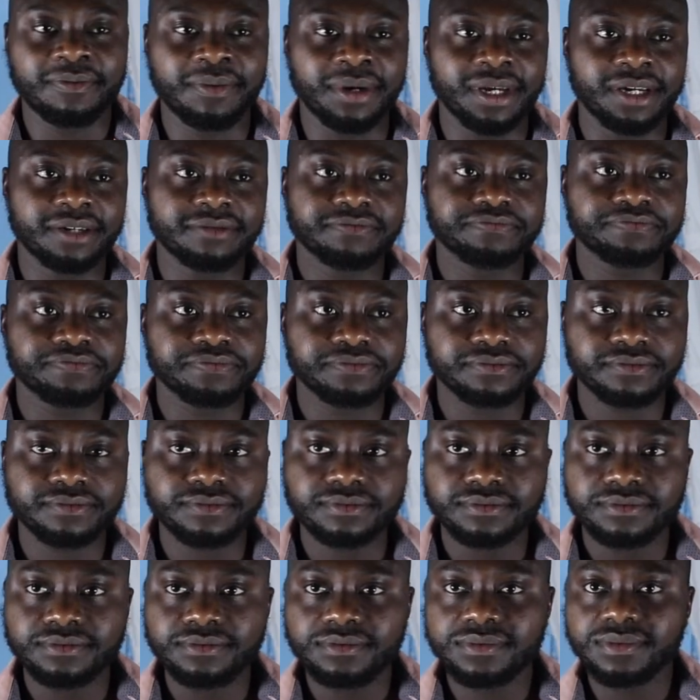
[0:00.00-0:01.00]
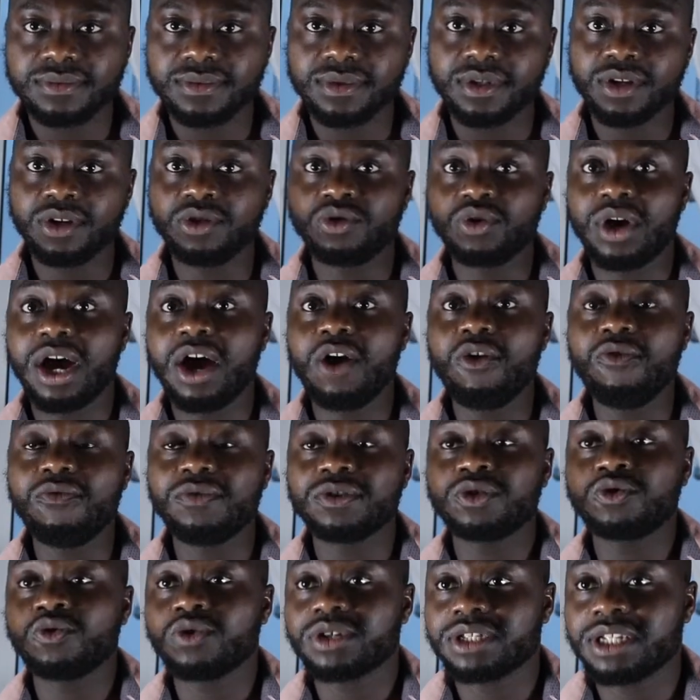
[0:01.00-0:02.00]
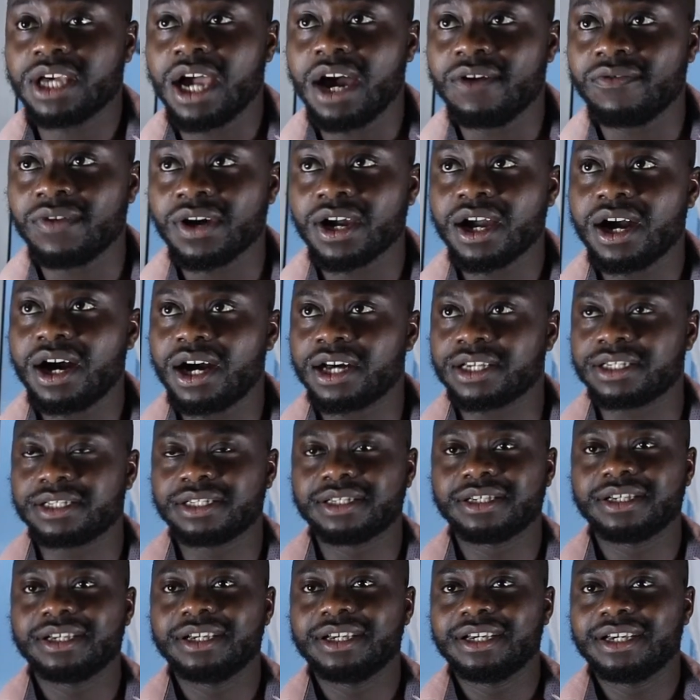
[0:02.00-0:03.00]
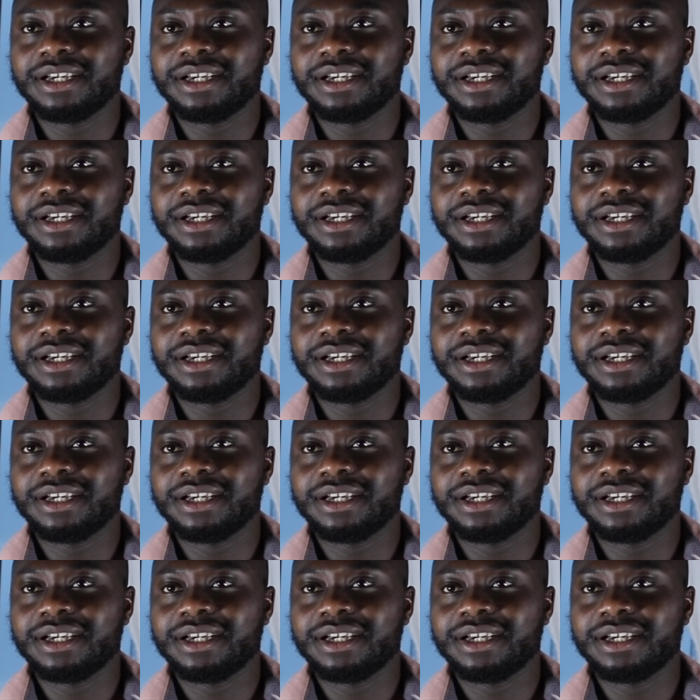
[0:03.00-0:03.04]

me. So I overtook the other cars.